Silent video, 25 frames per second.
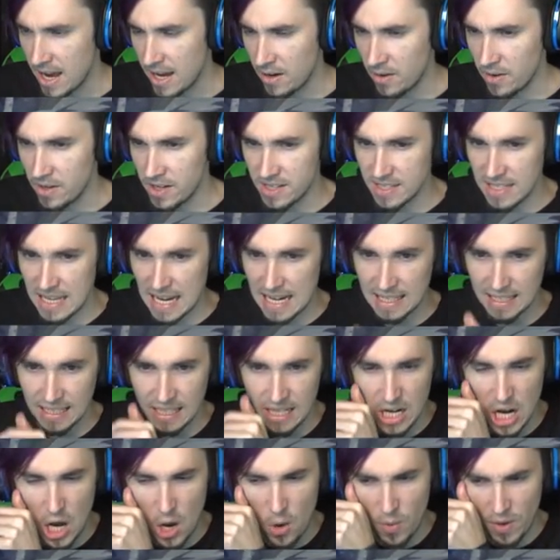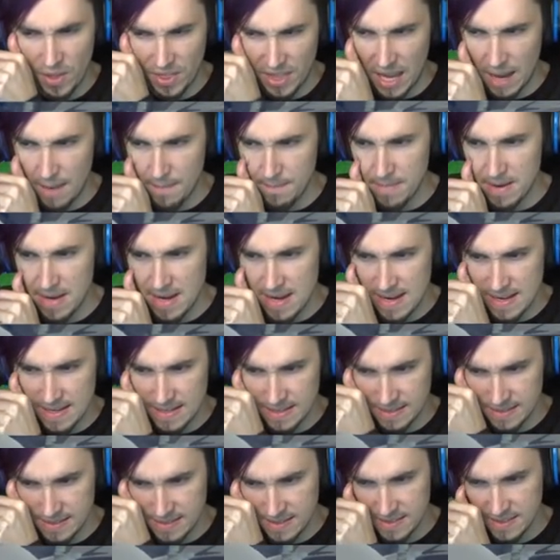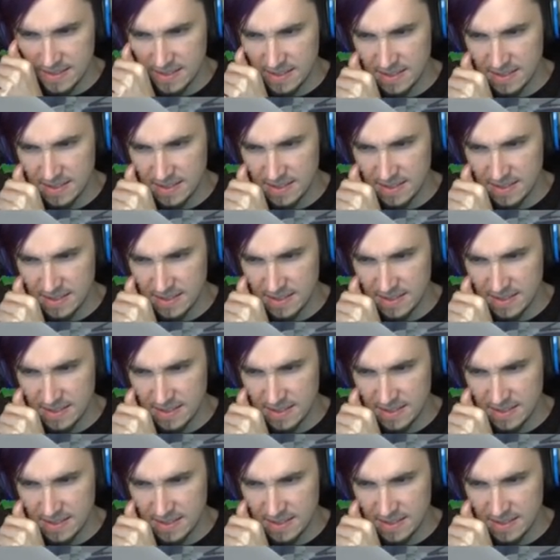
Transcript: I don't exactly know what that means.